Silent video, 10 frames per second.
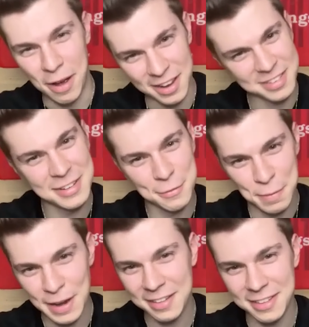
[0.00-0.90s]
Boston's
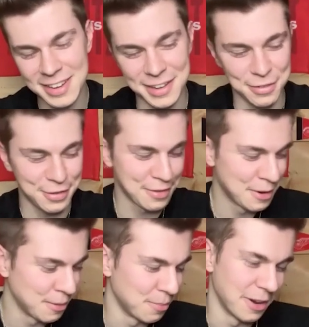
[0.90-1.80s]
beating the Leafs,
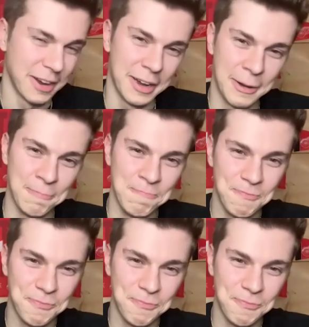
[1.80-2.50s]
but um,